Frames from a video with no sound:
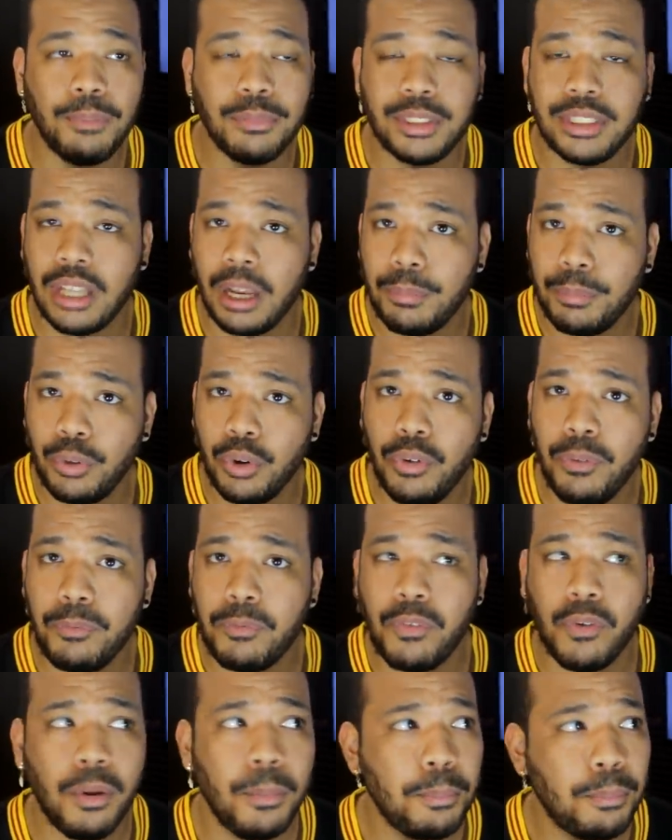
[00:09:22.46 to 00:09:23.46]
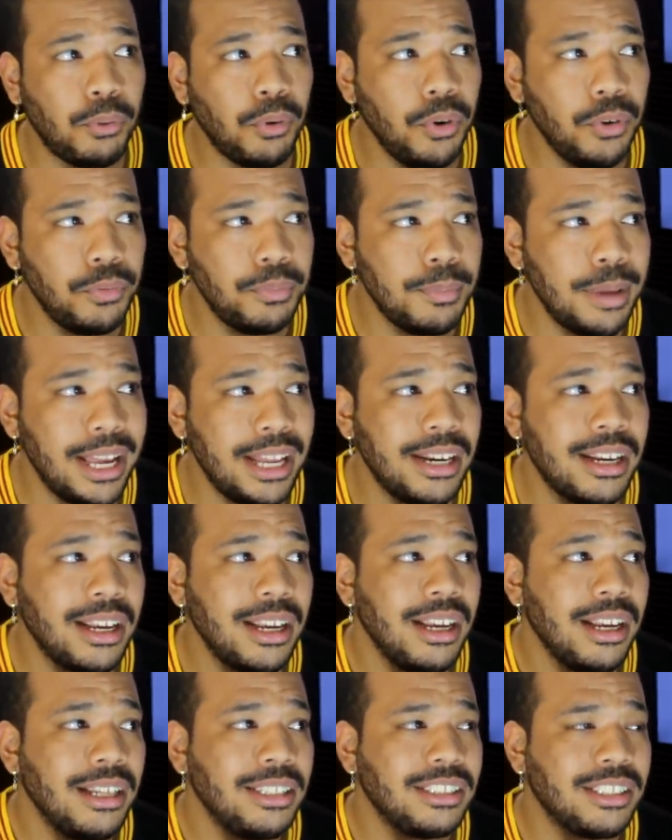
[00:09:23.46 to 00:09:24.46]
Some room for improvement.
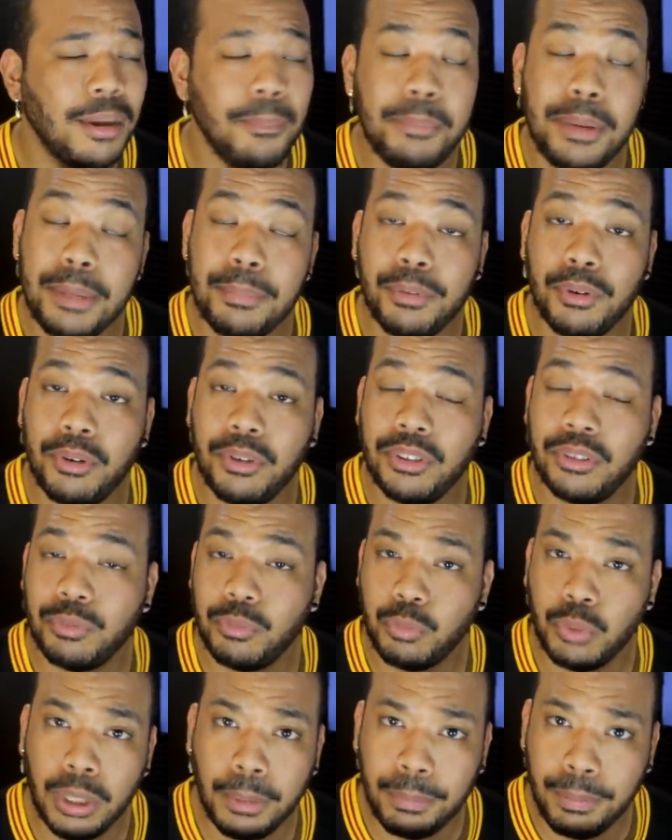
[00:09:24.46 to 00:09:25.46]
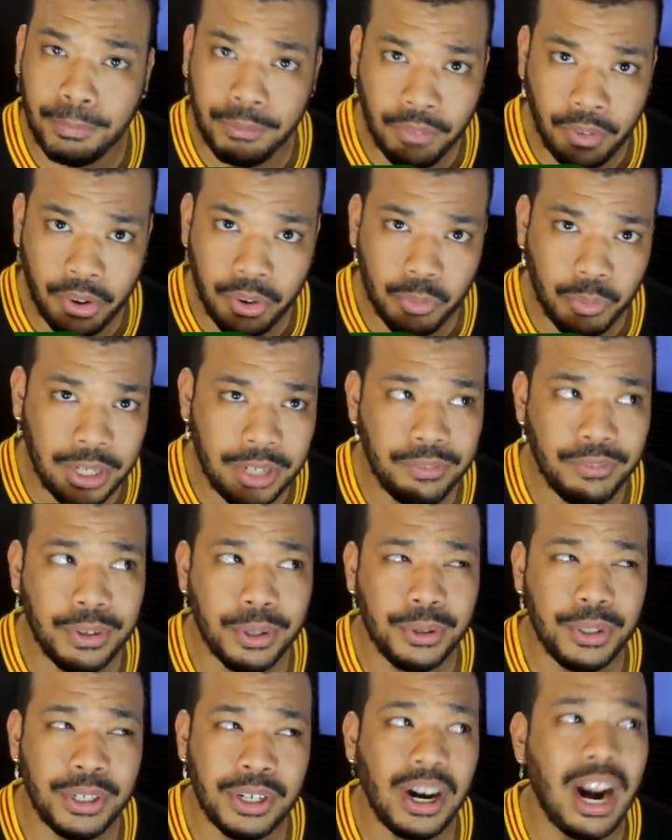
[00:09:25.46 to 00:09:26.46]
Some people would have preferred
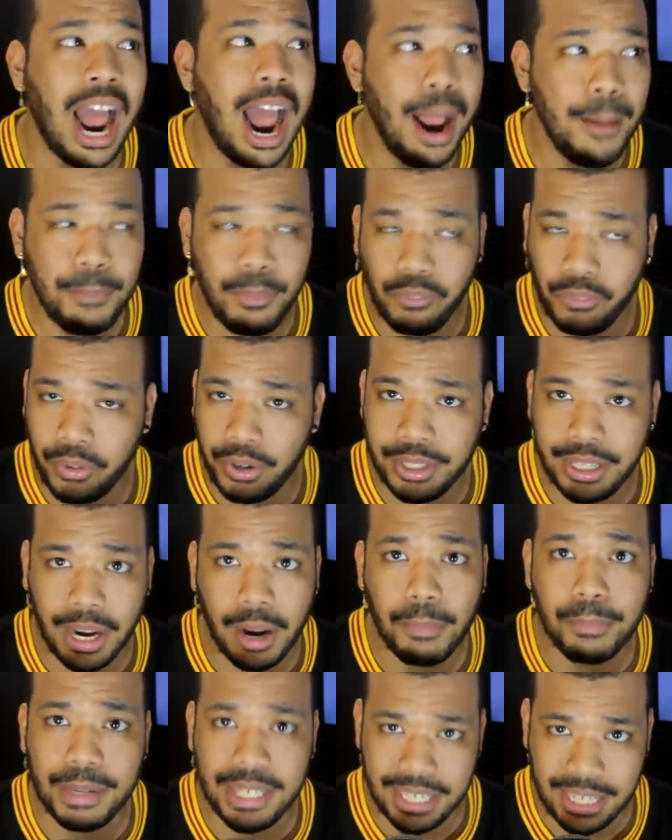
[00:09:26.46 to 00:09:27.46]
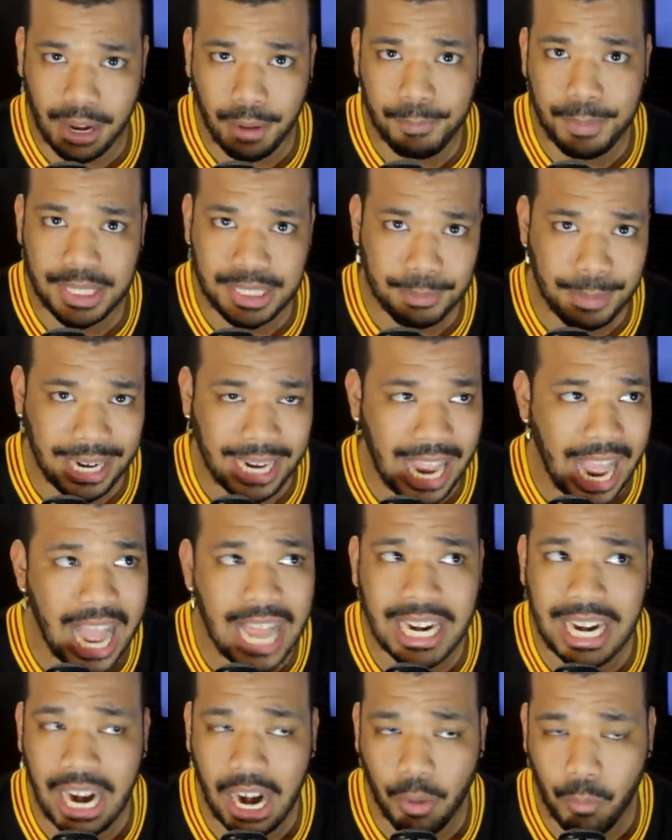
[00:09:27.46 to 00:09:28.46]
Winfield here. I prefer Delpit. Delpit's my
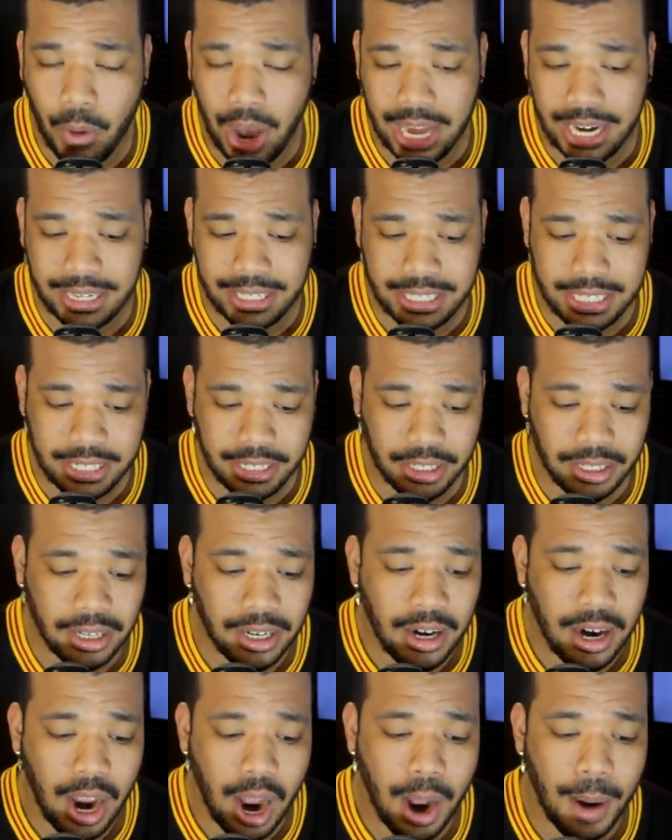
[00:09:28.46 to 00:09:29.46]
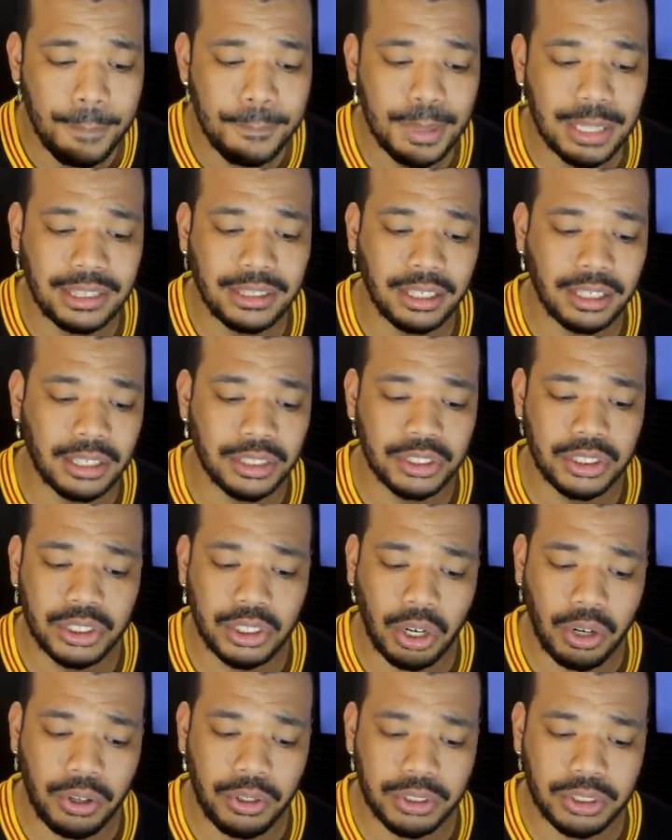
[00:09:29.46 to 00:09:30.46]
guy that I wanted here. But the
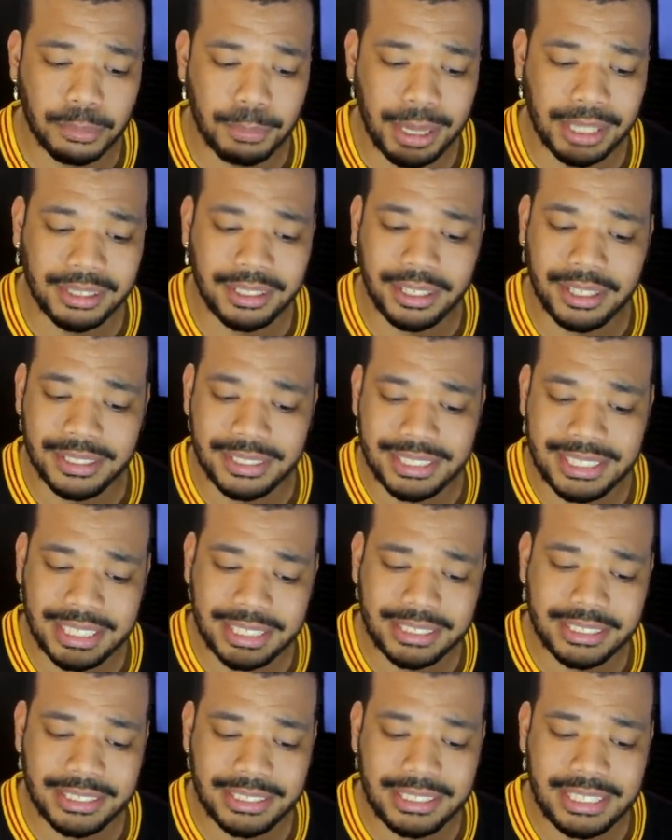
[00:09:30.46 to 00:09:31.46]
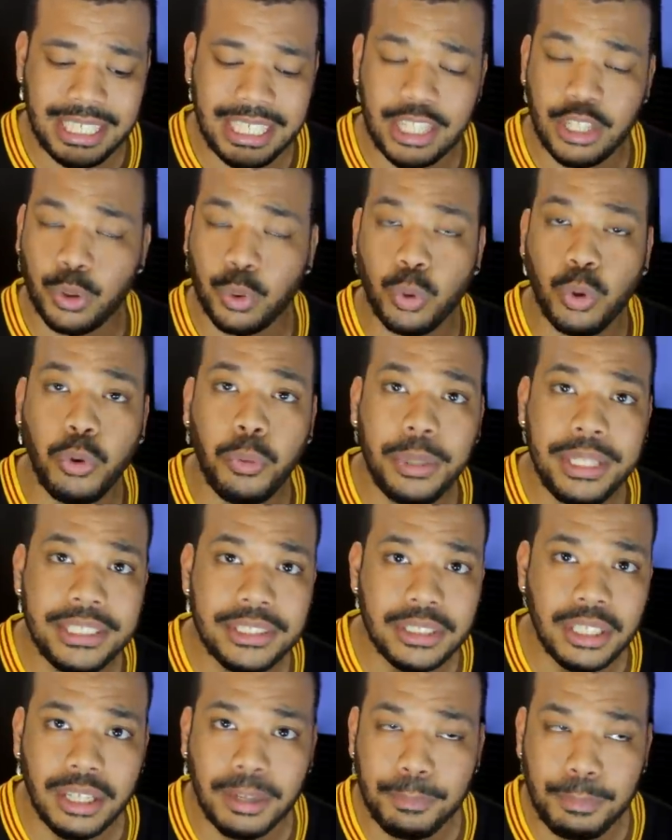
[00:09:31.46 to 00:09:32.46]
concerns about the consistency and who
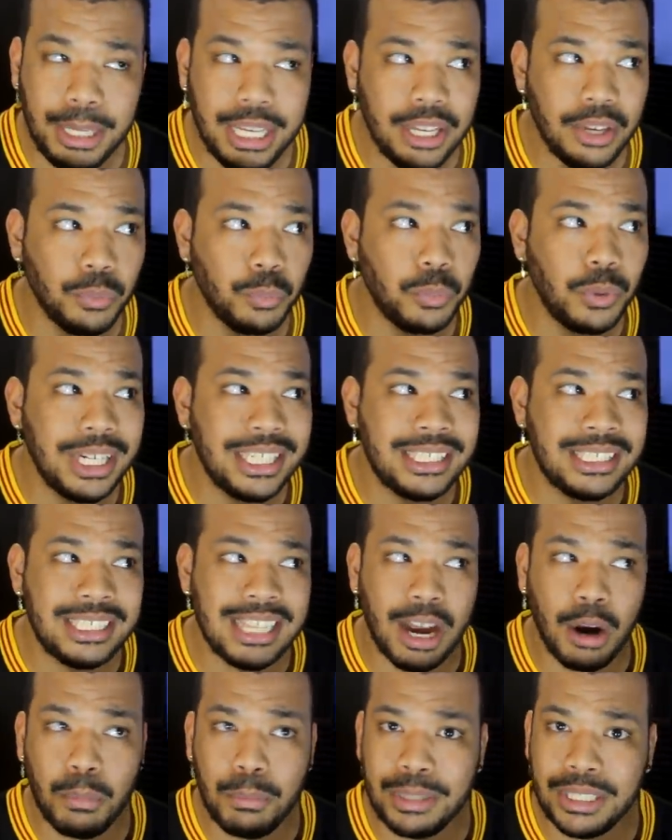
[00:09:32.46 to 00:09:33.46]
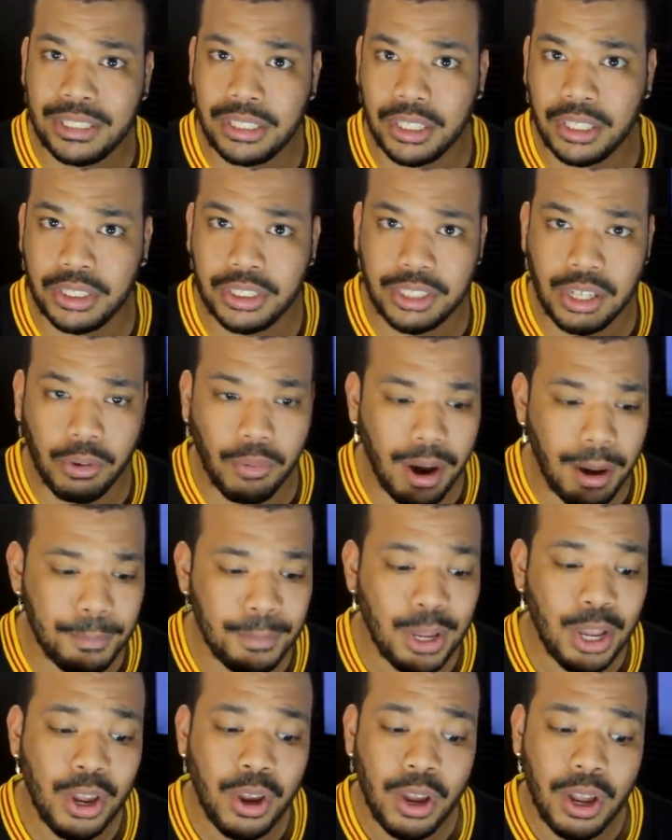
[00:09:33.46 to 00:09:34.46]
he's going to be and which Delpit's going to show
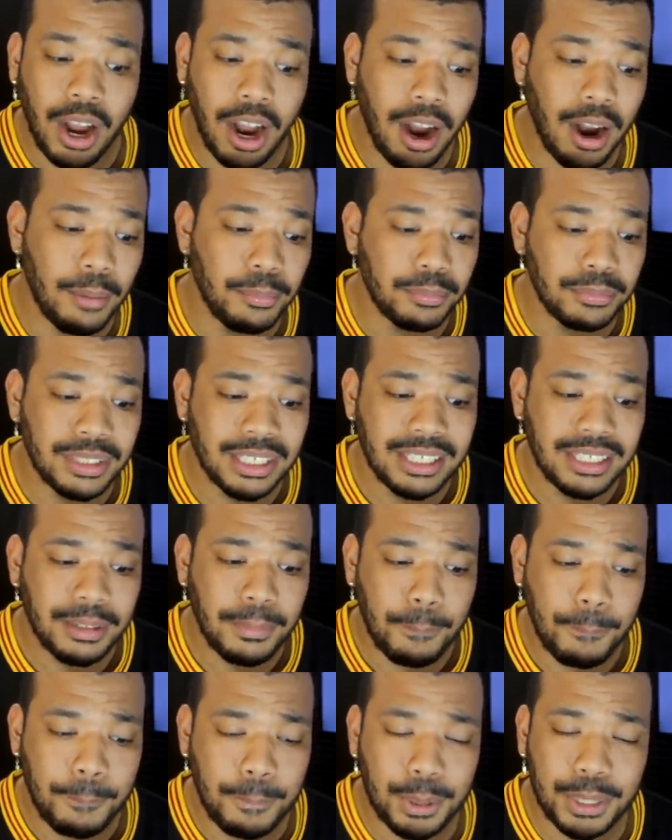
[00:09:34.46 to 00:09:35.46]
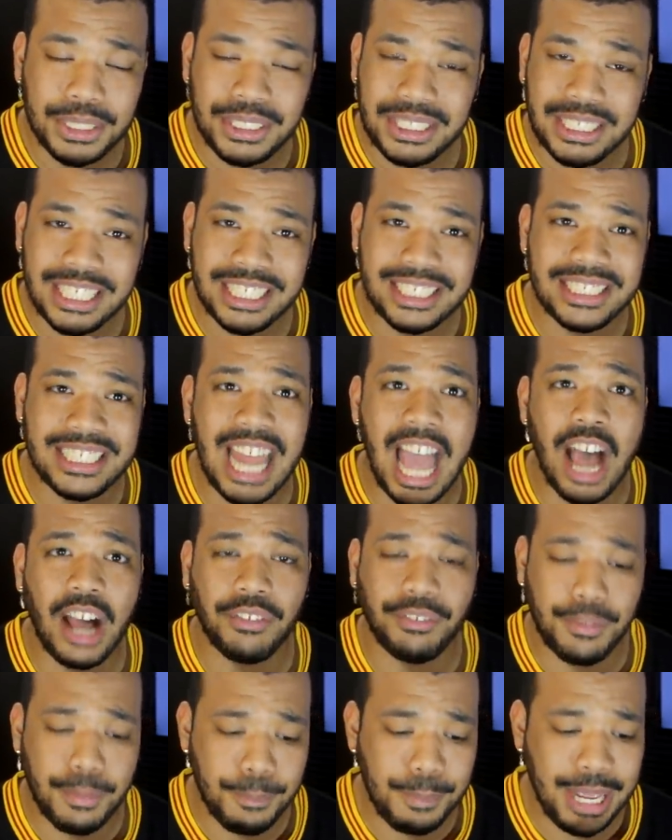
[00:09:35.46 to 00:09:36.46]
up push this
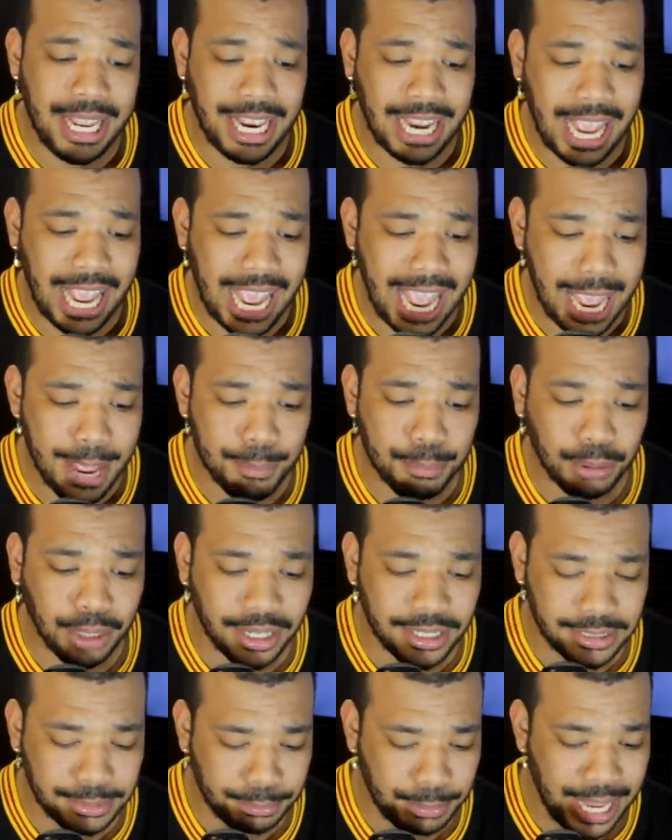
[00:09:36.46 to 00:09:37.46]
down from being an A-plus